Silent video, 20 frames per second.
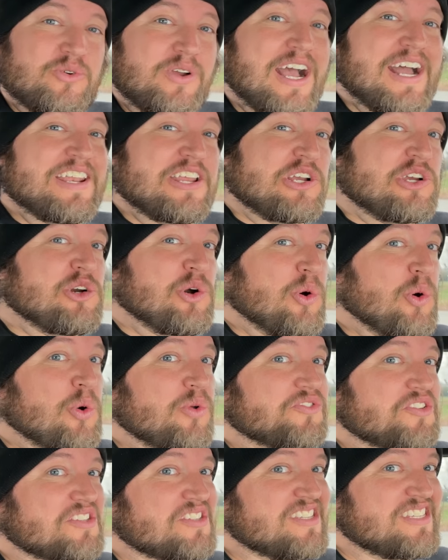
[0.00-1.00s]
kind of
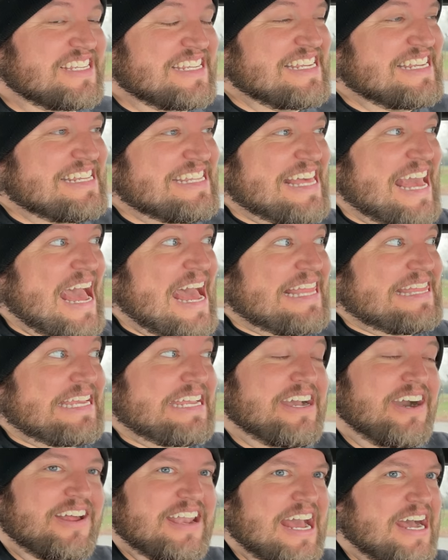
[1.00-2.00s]
cool to see that the
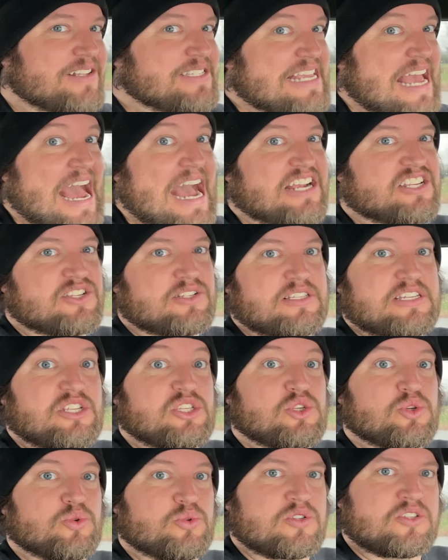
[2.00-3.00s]
cutouts actually
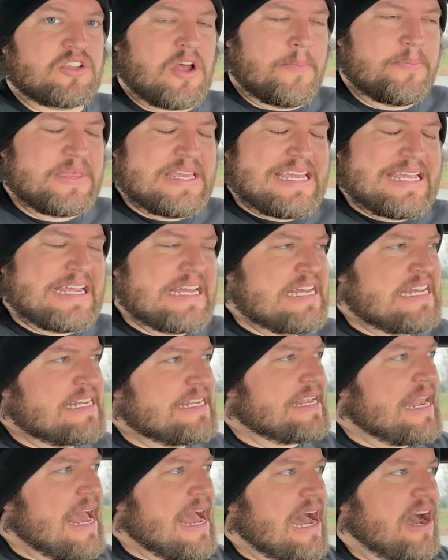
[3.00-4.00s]
do something.
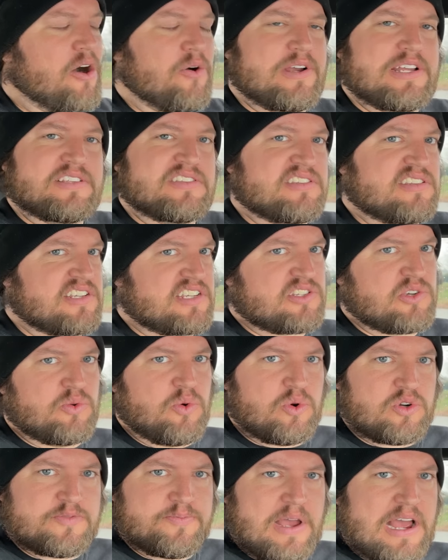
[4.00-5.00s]
Now is six
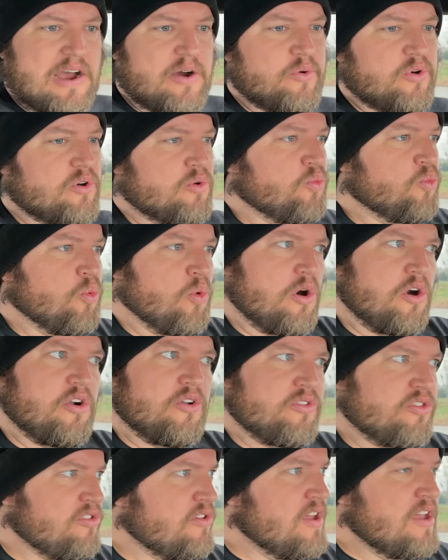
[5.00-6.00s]
horsepower
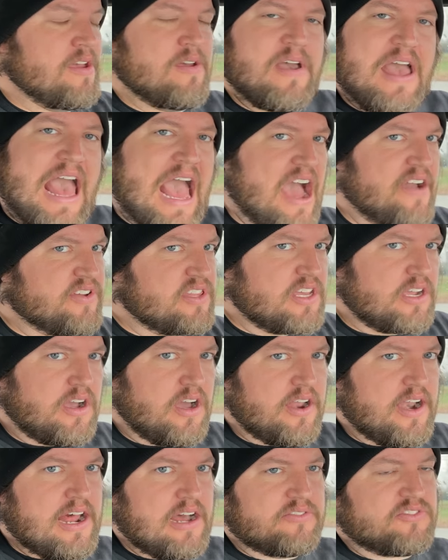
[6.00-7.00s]
worth having the
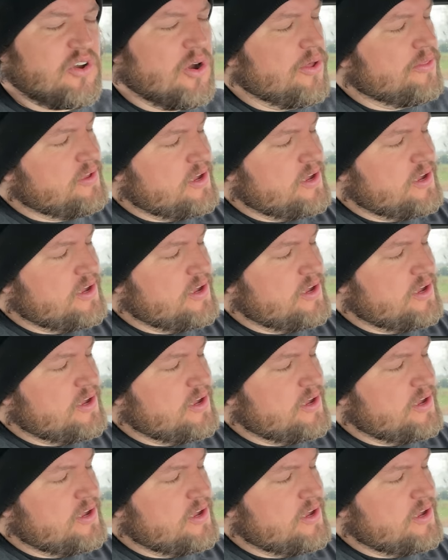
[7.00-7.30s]
cutouts on